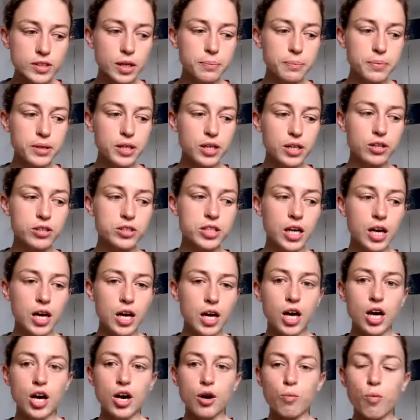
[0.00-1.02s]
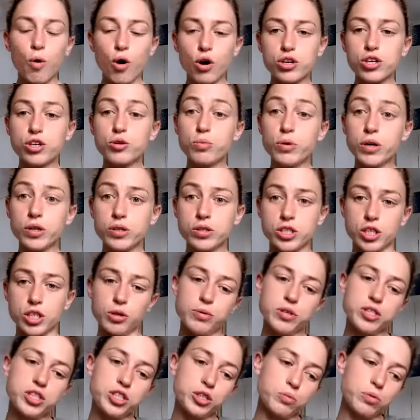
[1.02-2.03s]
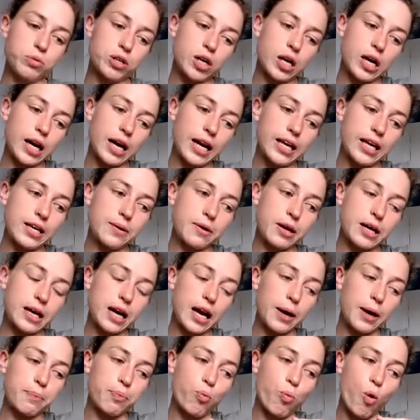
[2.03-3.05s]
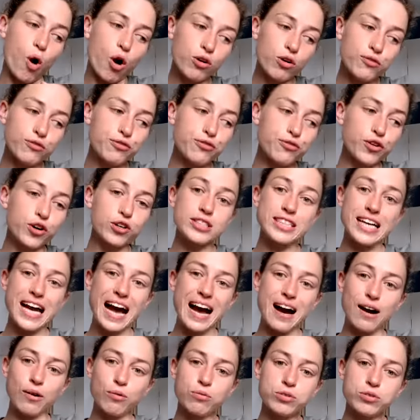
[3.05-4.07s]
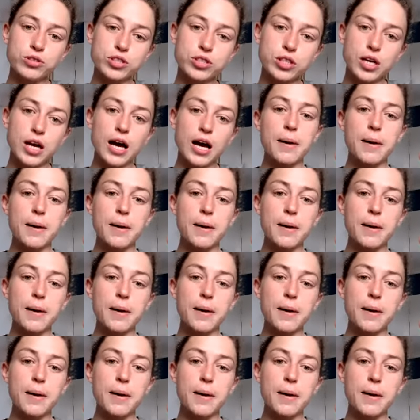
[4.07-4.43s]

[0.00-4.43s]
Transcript: because what you will do is you will clip one foot out,